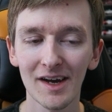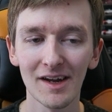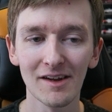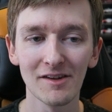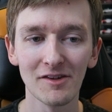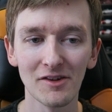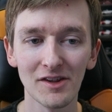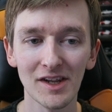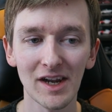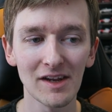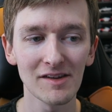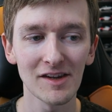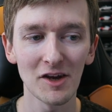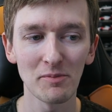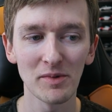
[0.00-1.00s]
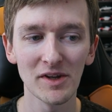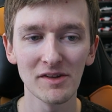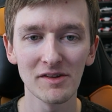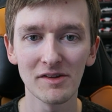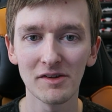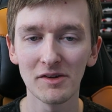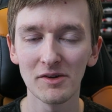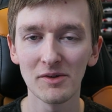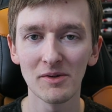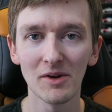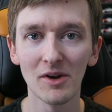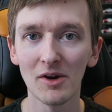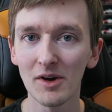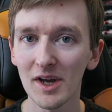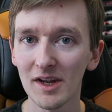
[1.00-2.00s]
So the next step is to
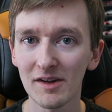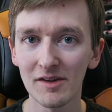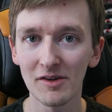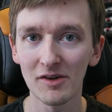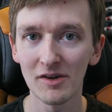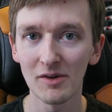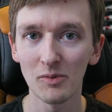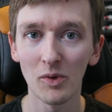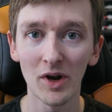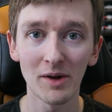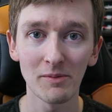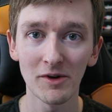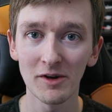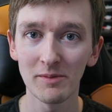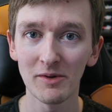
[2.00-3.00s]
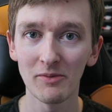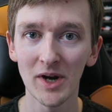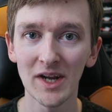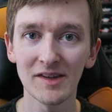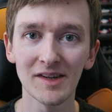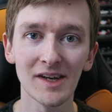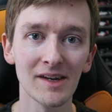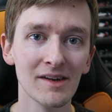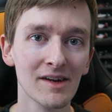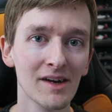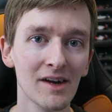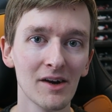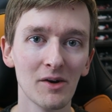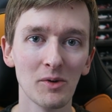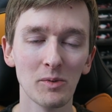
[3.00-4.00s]
look into what I'm going to be racing,
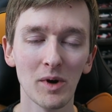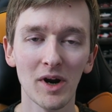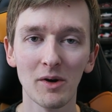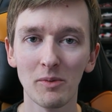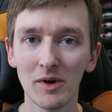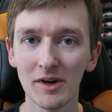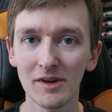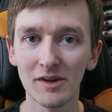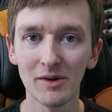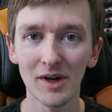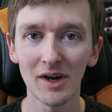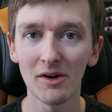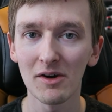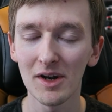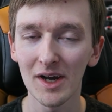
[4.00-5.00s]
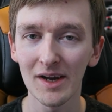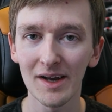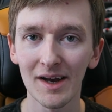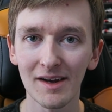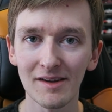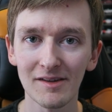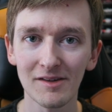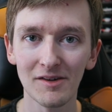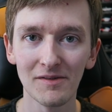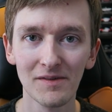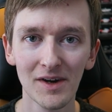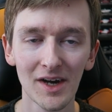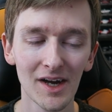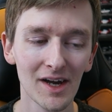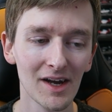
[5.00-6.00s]
where I want to do it, all that kind of stuff.
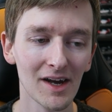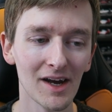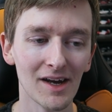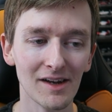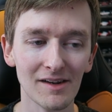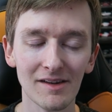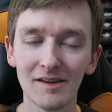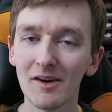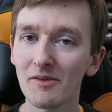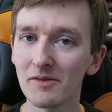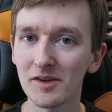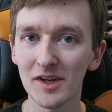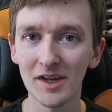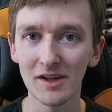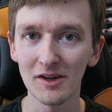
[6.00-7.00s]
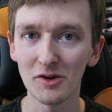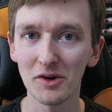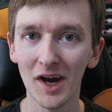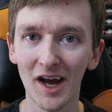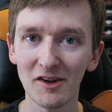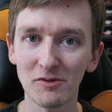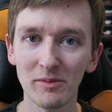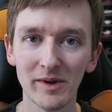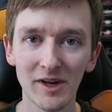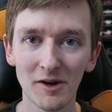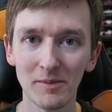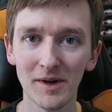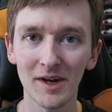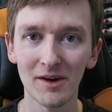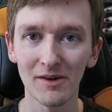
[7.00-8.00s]
And obviously you guys will be
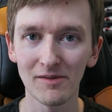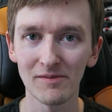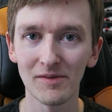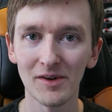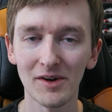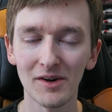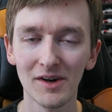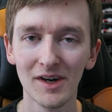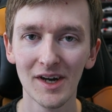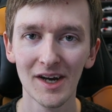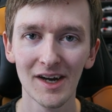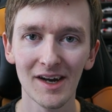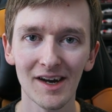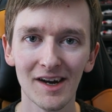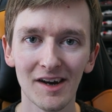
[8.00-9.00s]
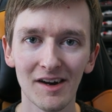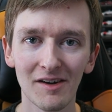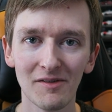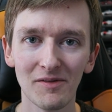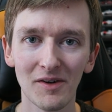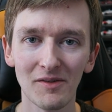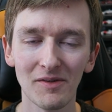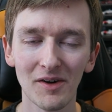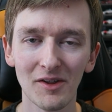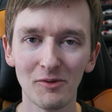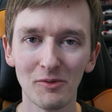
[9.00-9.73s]
coming along for the